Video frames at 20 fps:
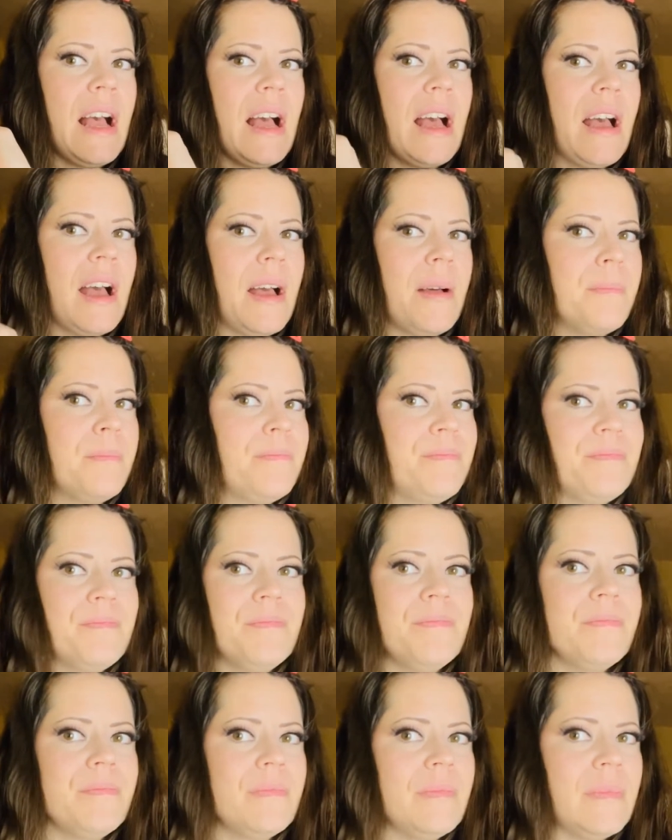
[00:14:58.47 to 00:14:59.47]
I don't
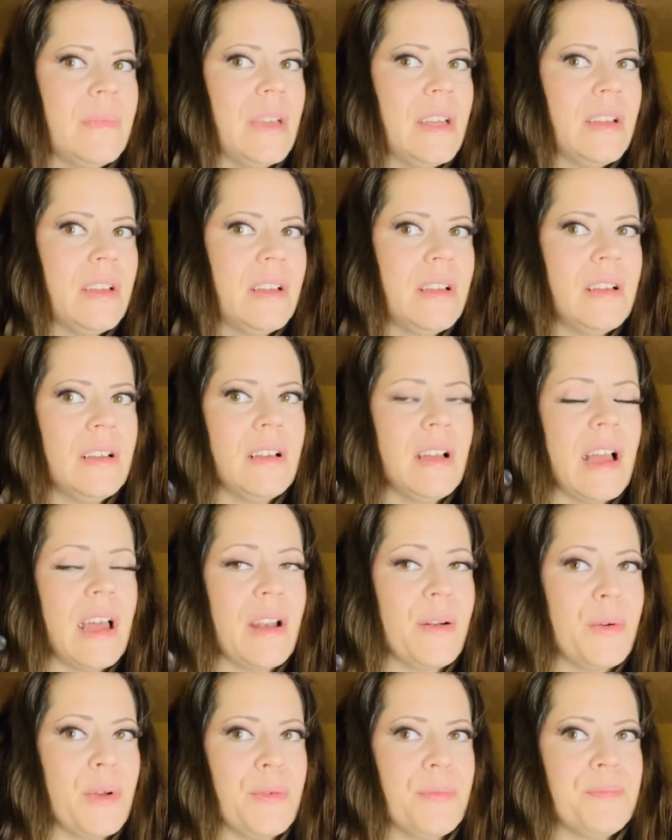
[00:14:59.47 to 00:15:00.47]

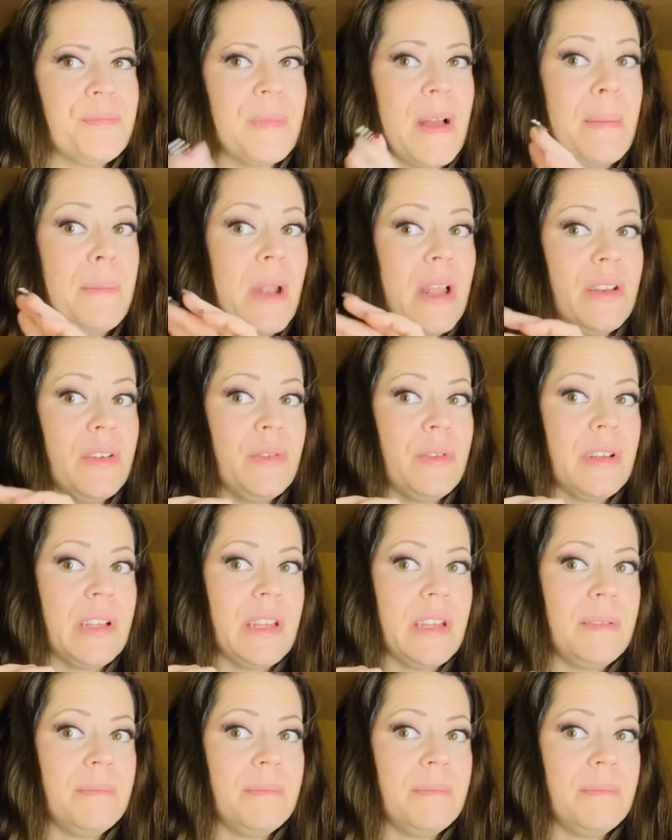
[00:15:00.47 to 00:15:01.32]
know. I'm not doing it.